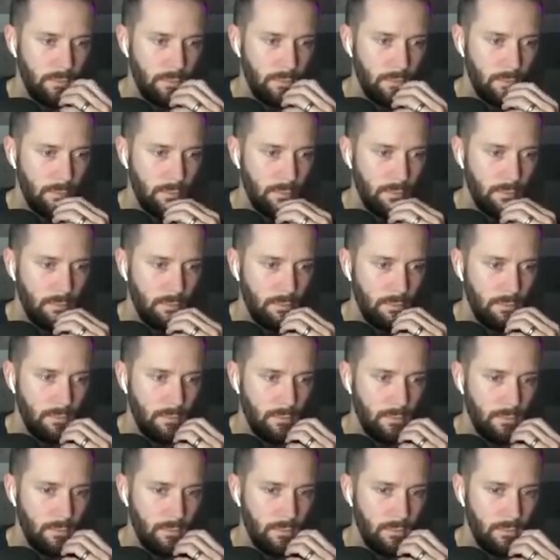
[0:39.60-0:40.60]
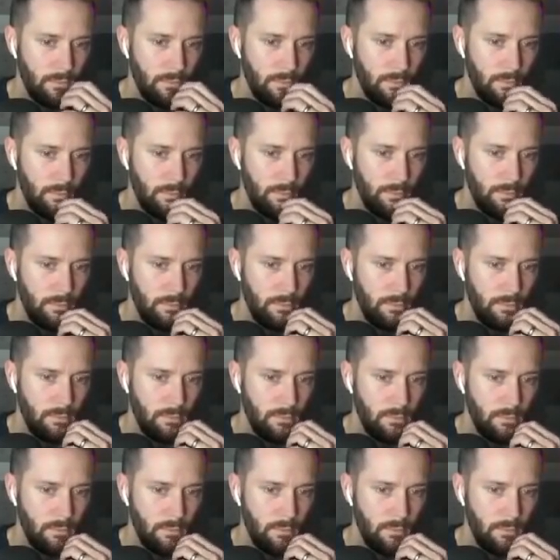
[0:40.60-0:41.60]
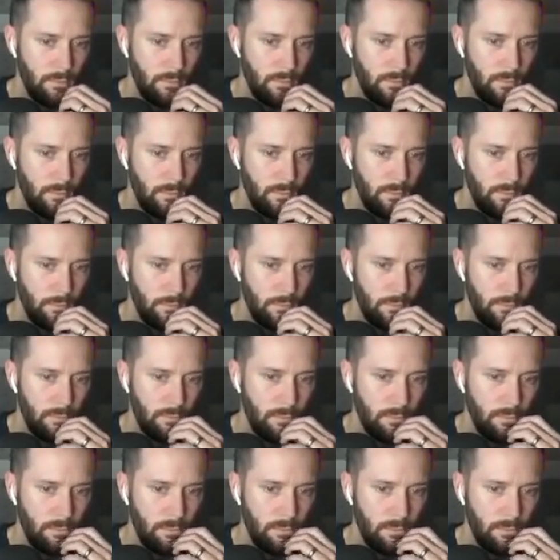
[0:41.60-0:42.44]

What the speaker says: This person isn't speaking.